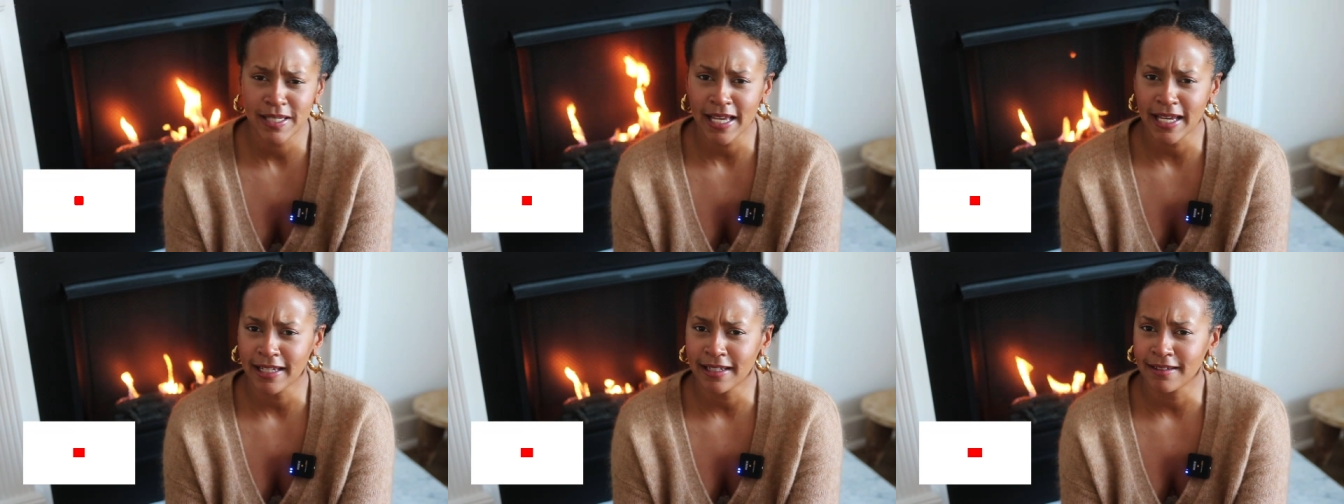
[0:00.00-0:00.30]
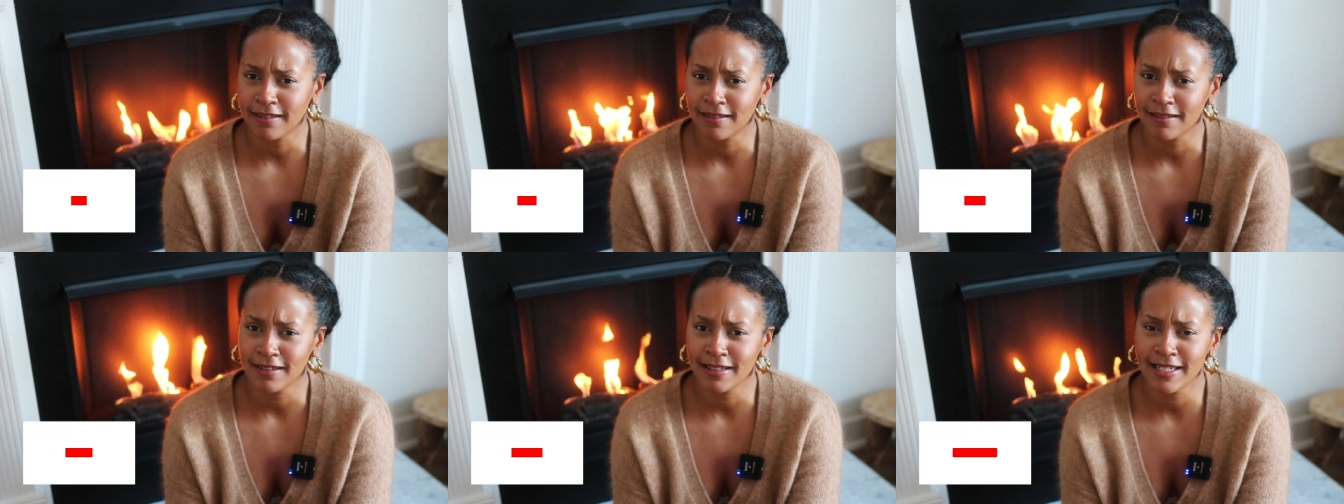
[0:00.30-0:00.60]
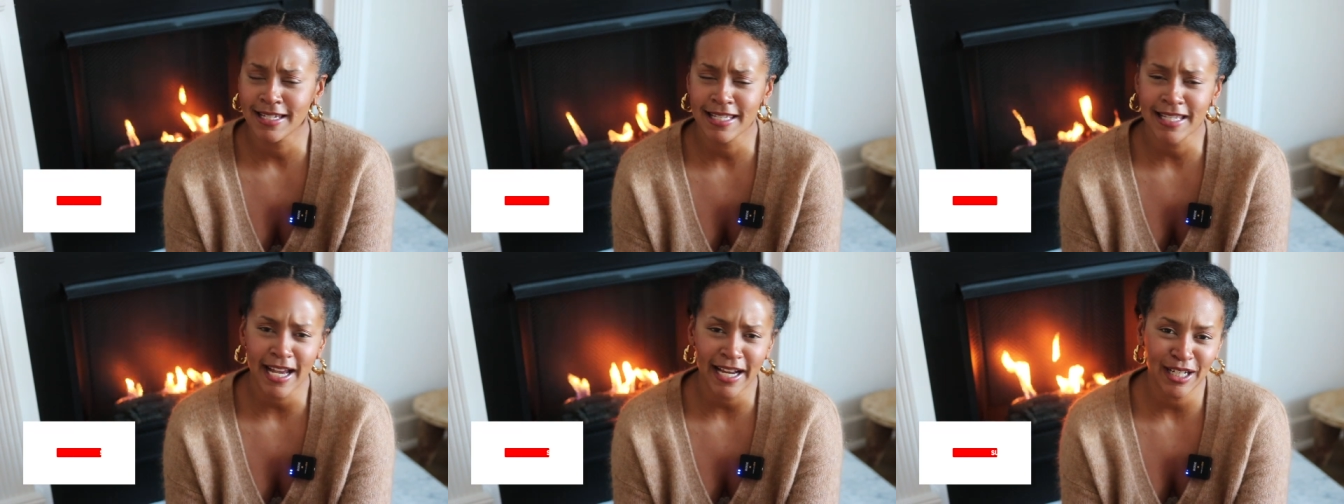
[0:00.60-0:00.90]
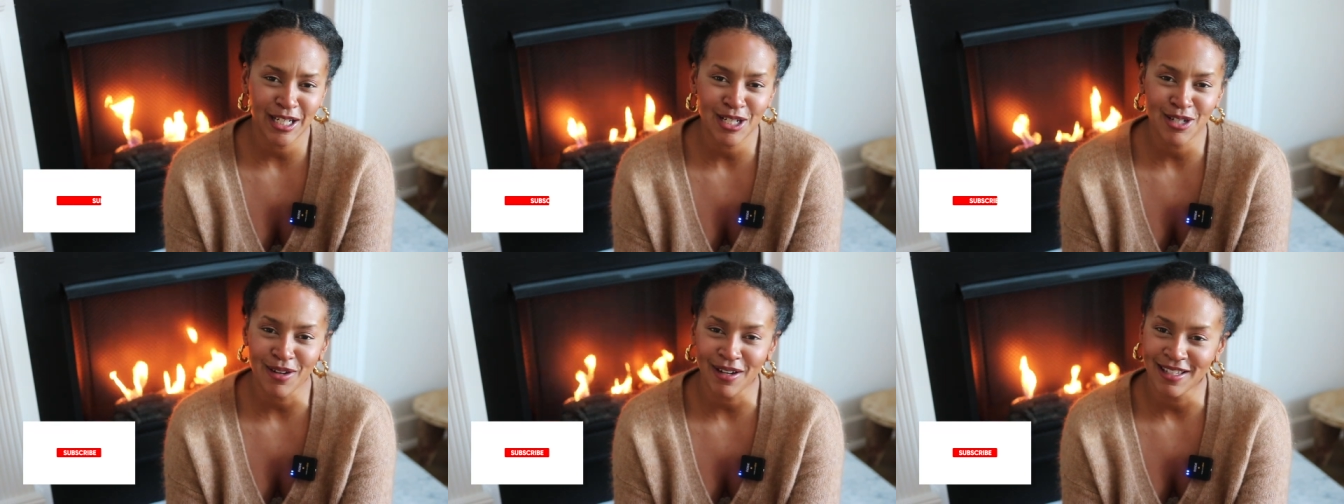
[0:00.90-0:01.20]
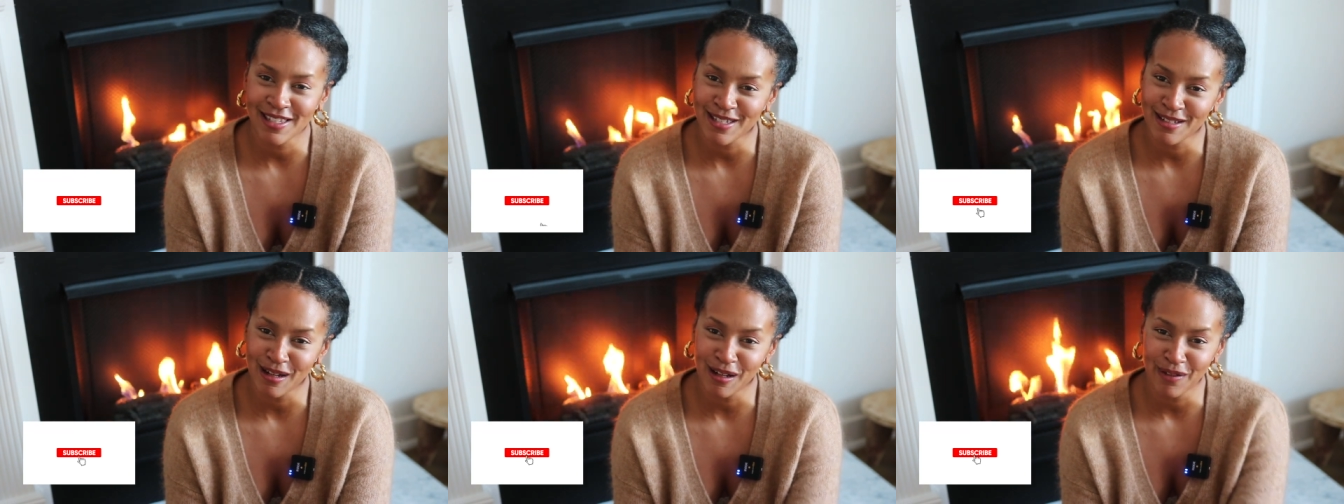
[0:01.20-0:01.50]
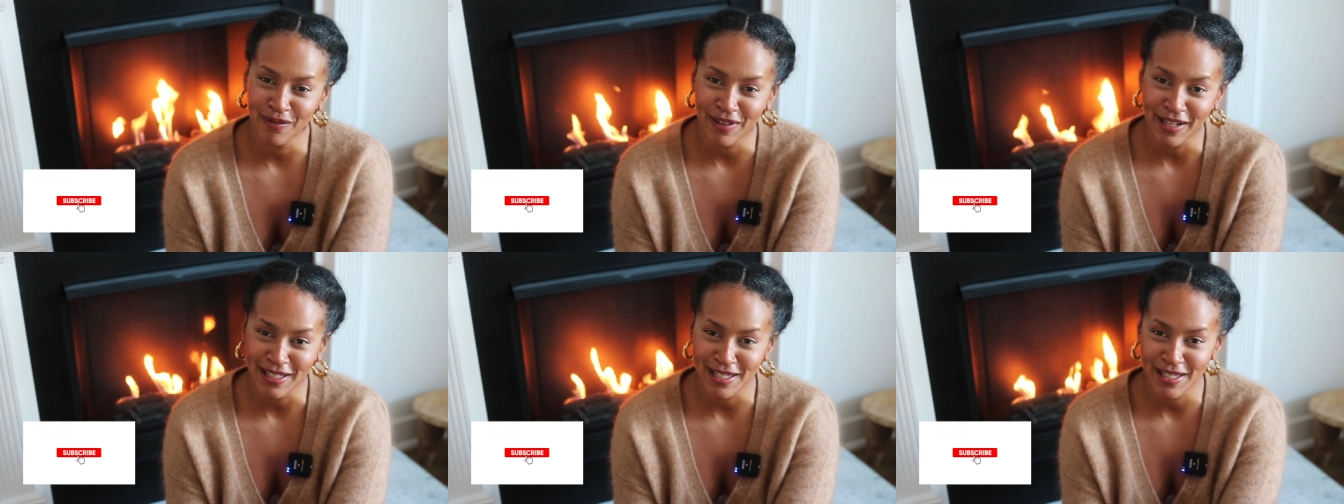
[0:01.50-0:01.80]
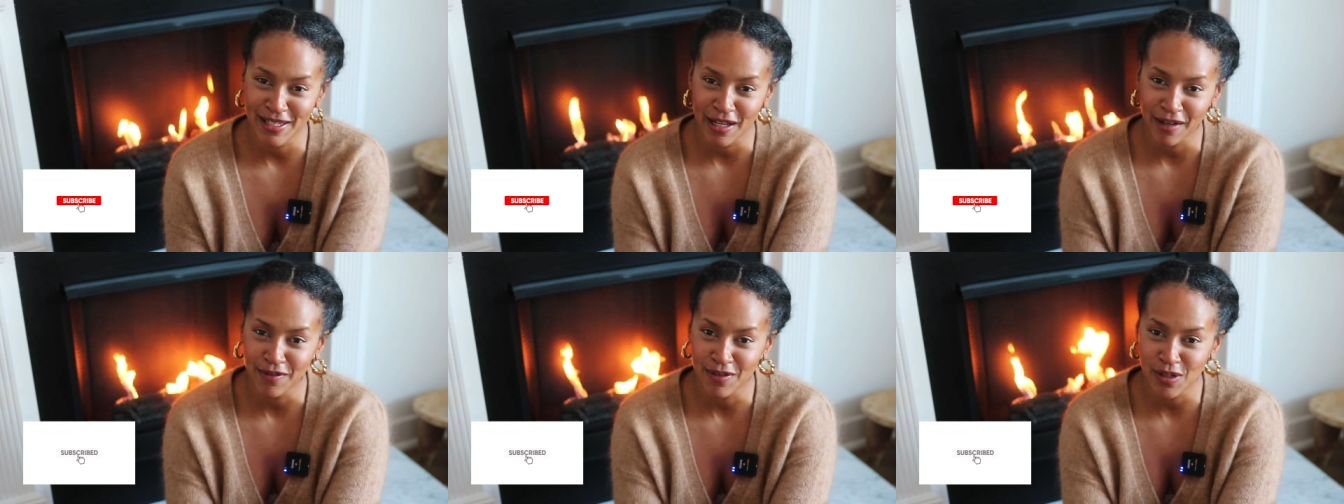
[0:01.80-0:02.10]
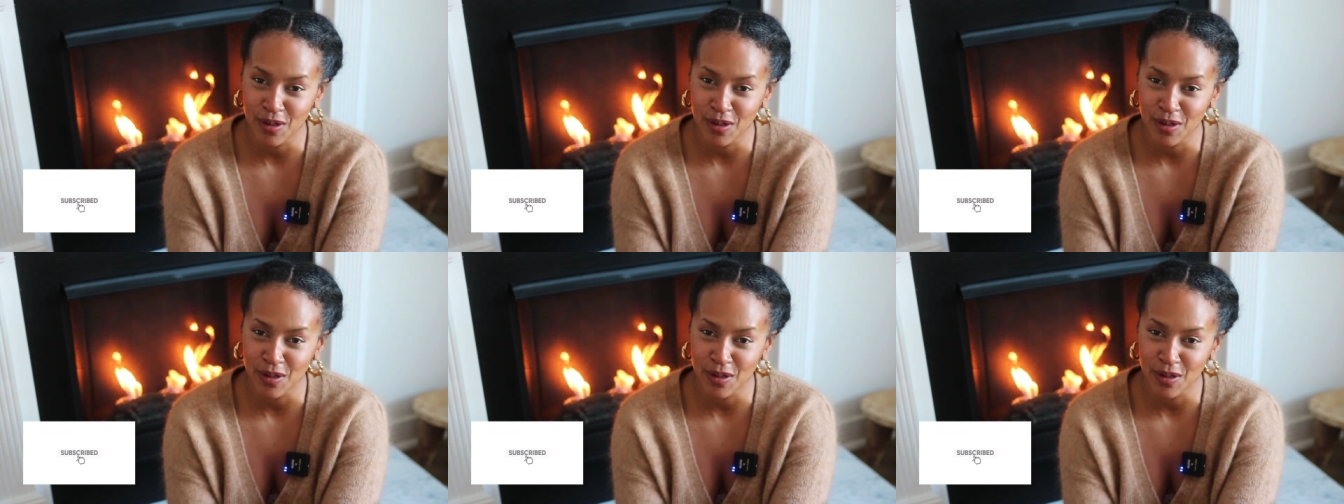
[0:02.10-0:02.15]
and design trends and all that stuff stuff.